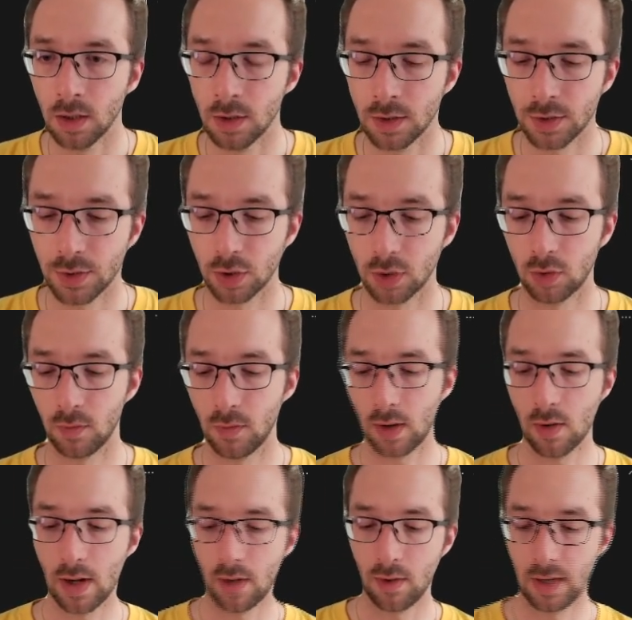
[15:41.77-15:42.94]
So we're going
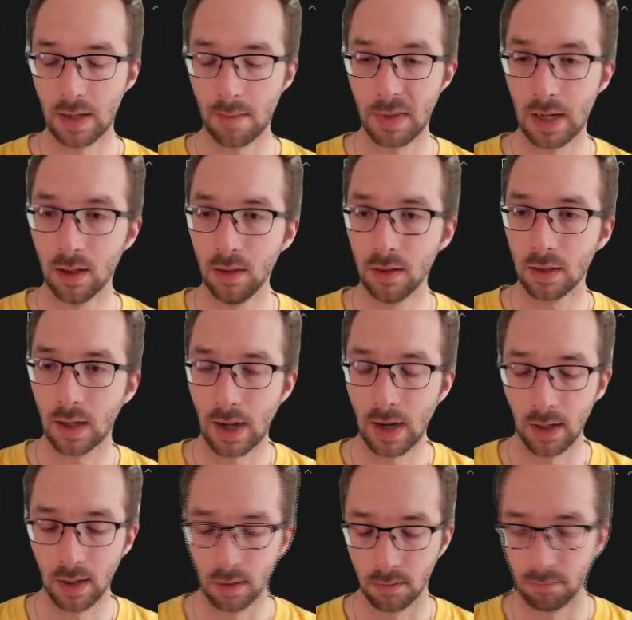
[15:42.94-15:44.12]
to create a pickle,
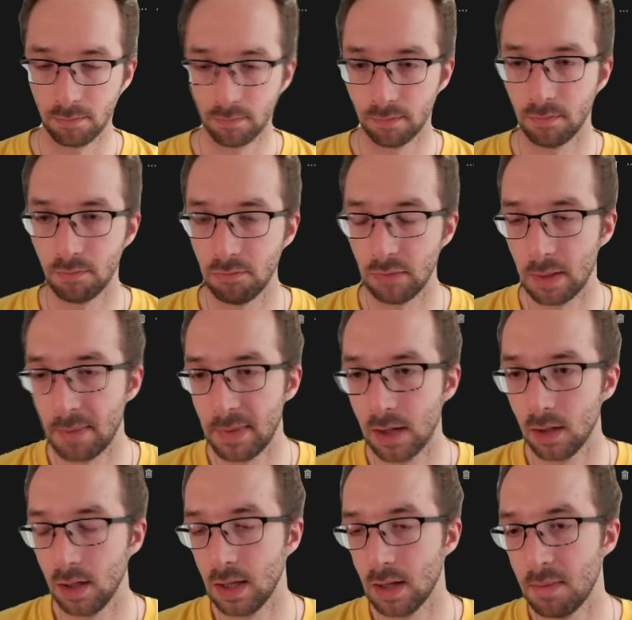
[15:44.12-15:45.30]
and
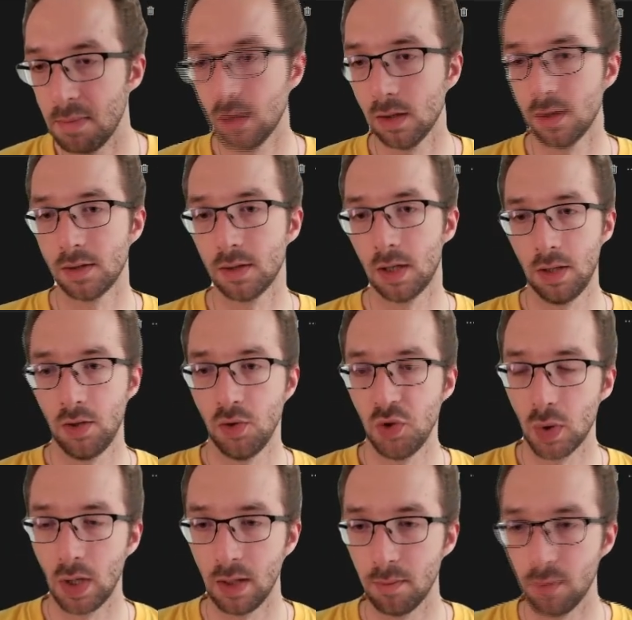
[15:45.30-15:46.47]
in the pickles
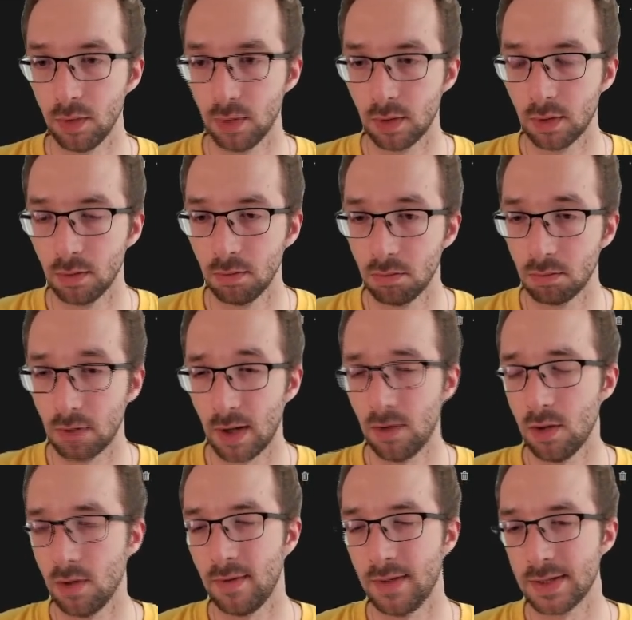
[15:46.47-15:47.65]
usually put, I don't know
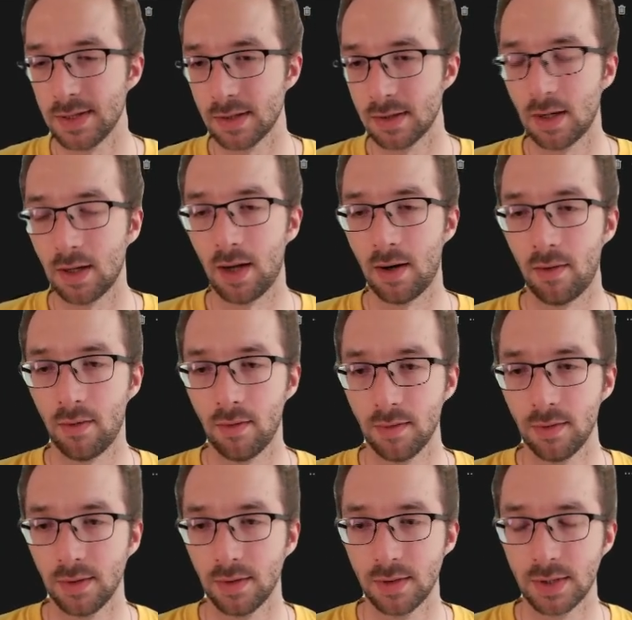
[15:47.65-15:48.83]
if it's a
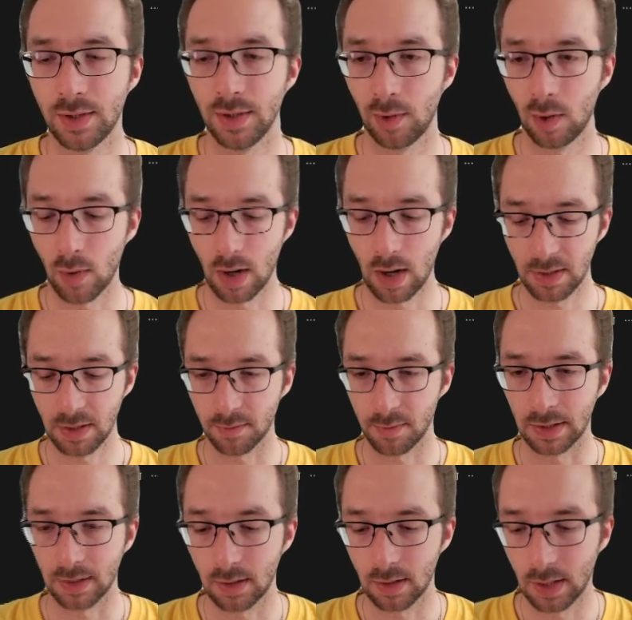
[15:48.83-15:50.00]
strict requirement, but
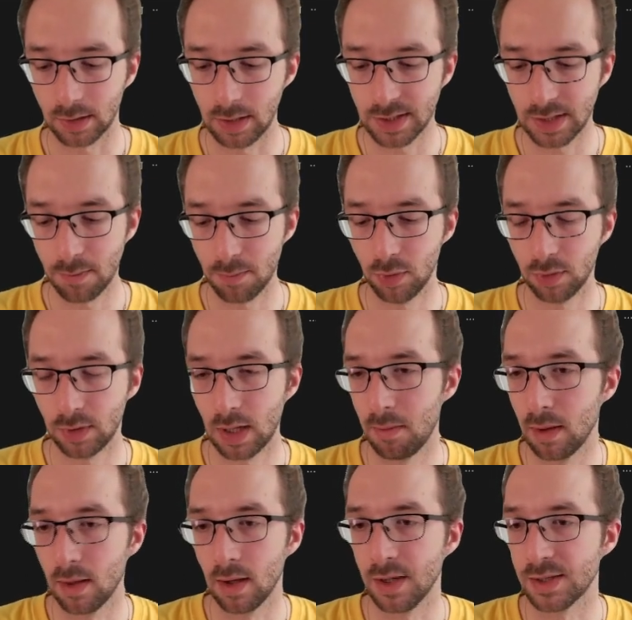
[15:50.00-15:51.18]
at least I put
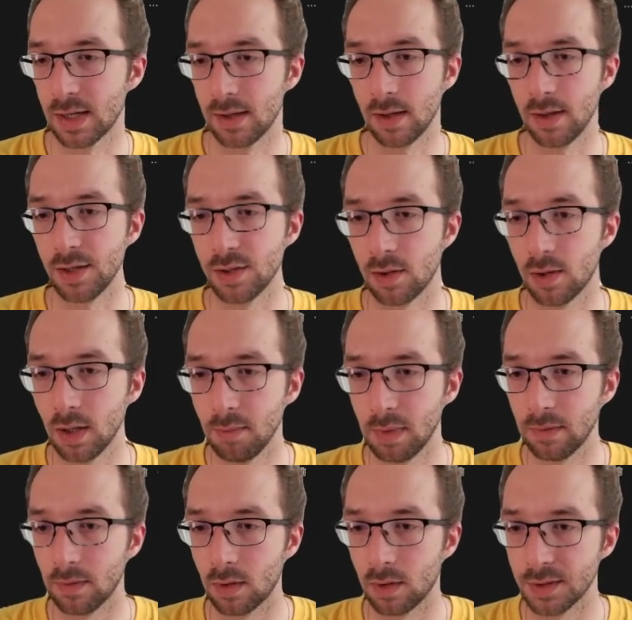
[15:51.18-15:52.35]
everything inside a dictionary
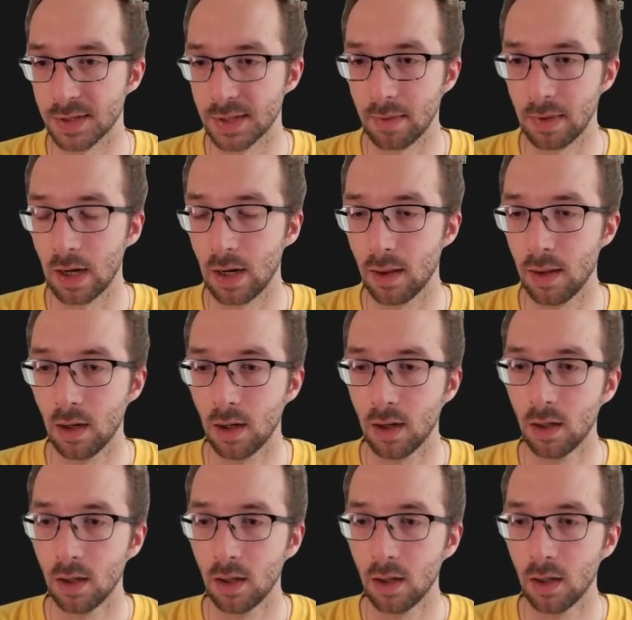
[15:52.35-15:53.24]
before saving anything.